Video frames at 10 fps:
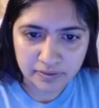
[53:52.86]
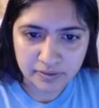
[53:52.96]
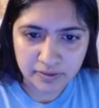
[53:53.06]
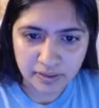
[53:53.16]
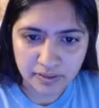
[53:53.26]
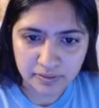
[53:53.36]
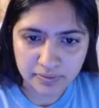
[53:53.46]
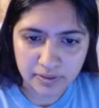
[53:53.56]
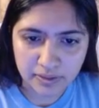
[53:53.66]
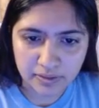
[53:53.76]
I don't
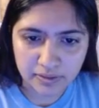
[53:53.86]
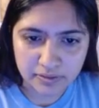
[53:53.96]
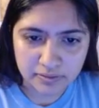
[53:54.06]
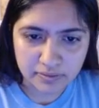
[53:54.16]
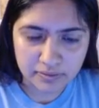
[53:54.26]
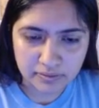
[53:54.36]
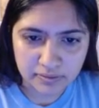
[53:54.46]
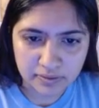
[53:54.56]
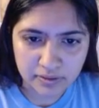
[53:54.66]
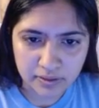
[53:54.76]
want that.
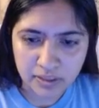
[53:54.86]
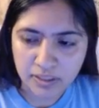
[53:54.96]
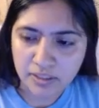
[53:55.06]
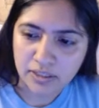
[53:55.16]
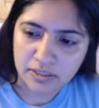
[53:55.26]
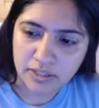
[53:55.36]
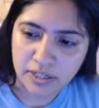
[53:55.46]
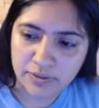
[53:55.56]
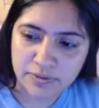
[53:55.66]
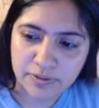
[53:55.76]
Then I
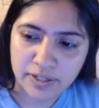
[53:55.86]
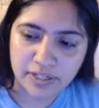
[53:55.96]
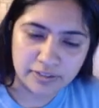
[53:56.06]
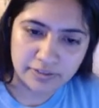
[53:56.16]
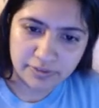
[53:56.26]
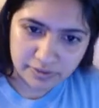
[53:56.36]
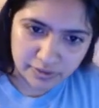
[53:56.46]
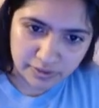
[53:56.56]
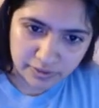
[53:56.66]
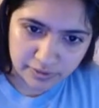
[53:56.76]
use gradients
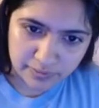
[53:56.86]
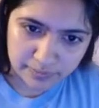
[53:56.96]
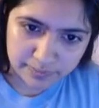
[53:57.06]
to